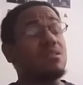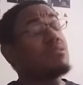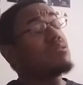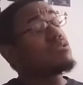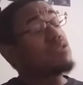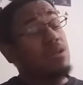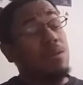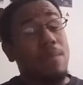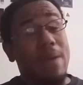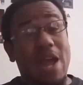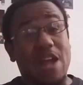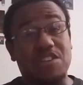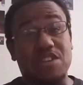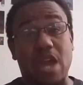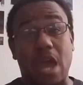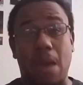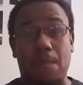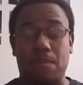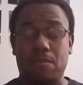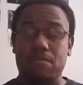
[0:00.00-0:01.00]
so the match
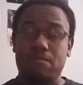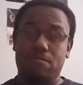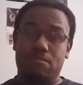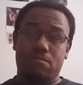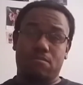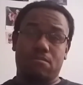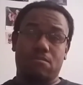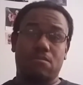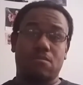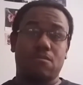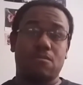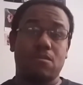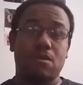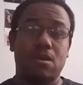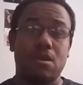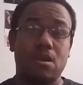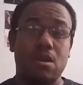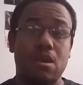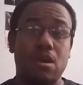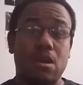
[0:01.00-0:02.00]
happened,
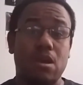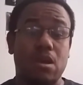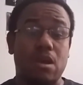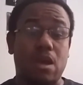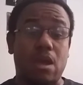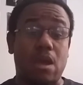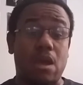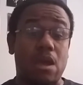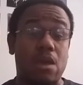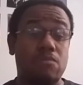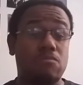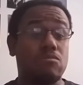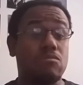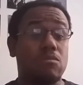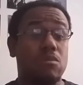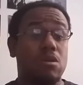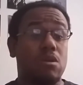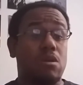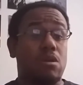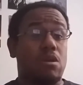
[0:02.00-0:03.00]
and
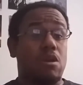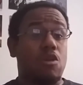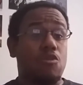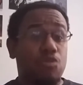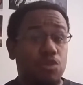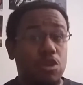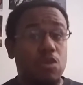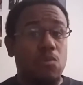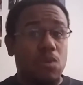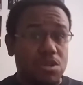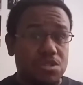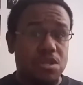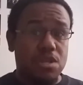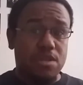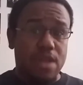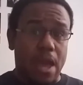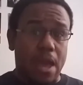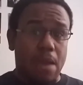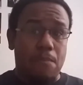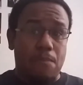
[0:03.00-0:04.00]
it really
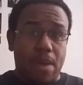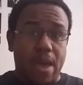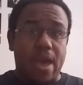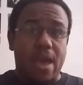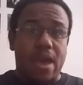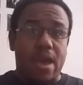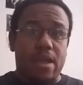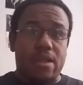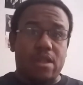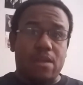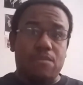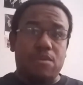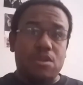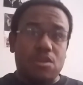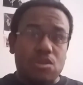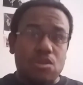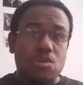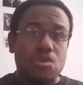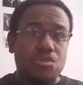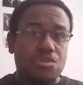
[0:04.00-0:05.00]
wasn't that bad.
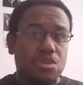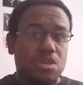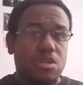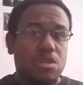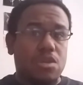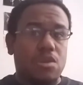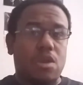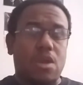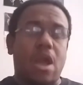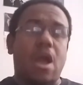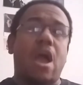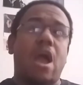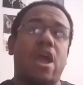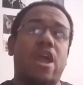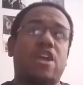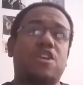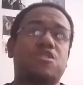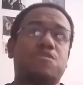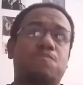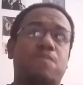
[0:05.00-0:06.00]
Usually
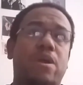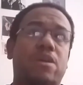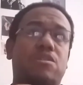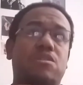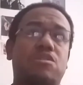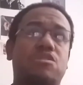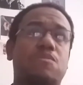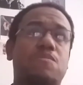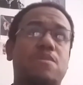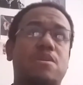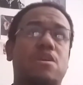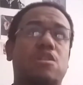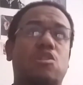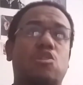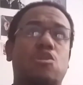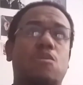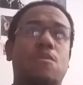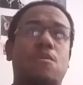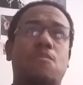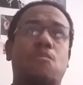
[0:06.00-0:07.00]
I expect it to be a
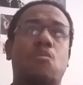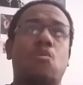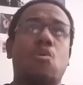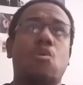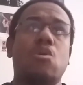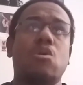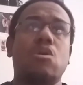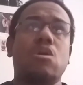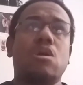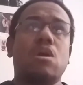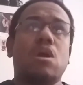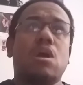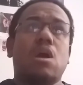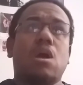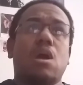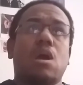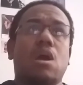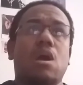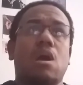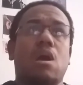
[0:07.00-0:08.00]
little bit more
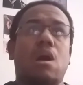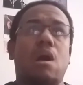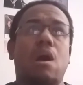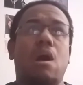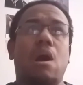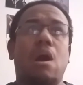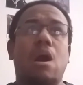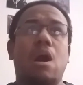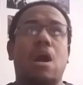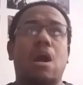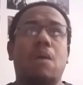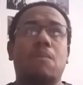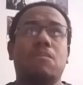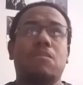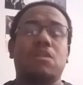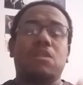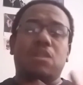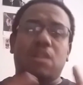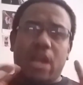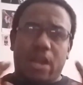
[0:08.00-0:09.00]

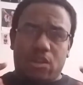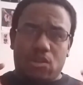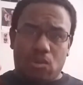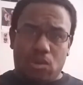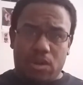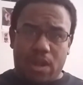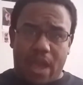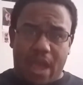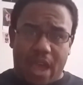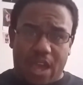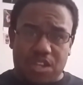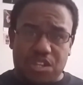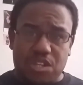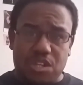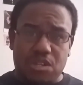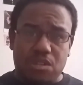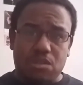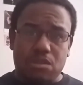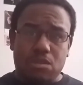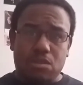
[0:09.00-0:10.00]
lighter on
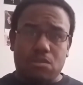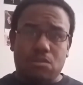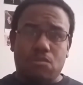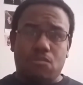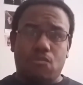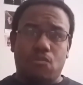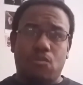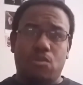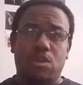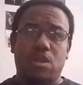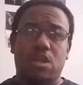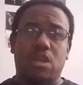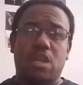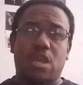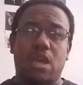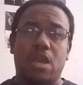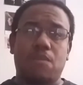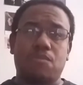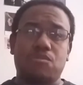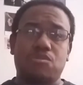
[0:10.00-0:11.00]
action when it
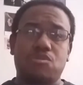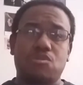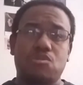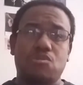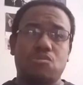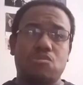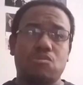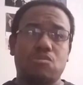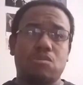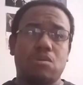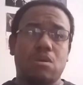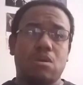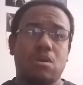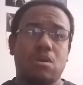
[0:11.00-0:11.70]
came to,